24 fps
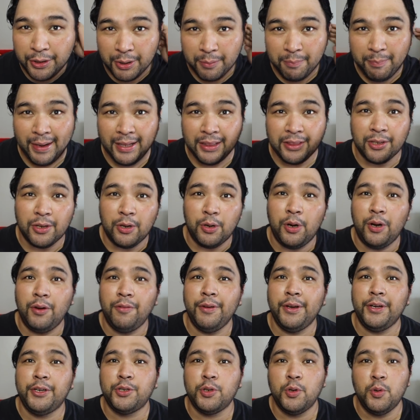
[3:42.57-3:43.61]
You're better off
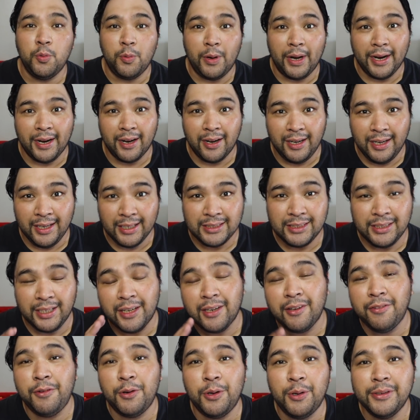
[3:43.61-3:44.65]
with true wireless
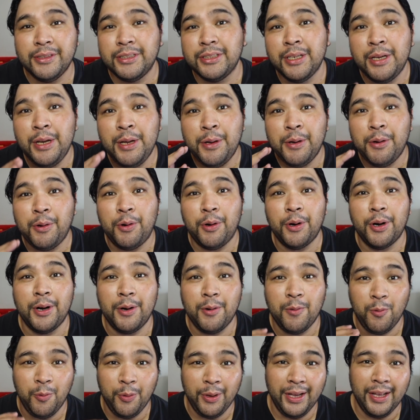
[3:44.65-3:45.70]
earphones
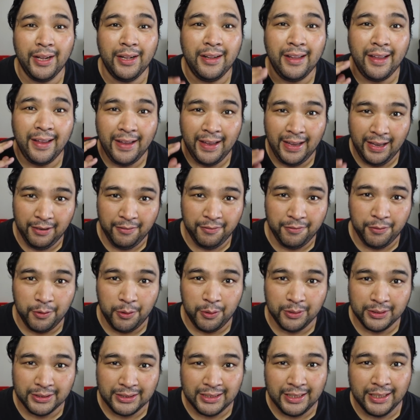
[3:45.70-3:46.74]
or with
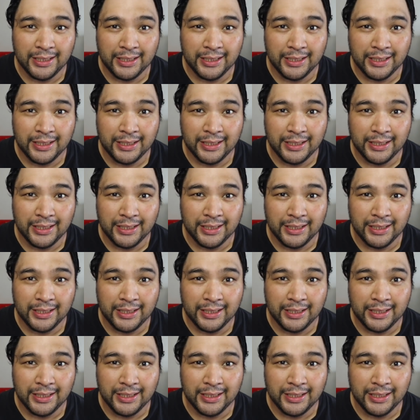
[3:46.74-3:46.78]
headphones.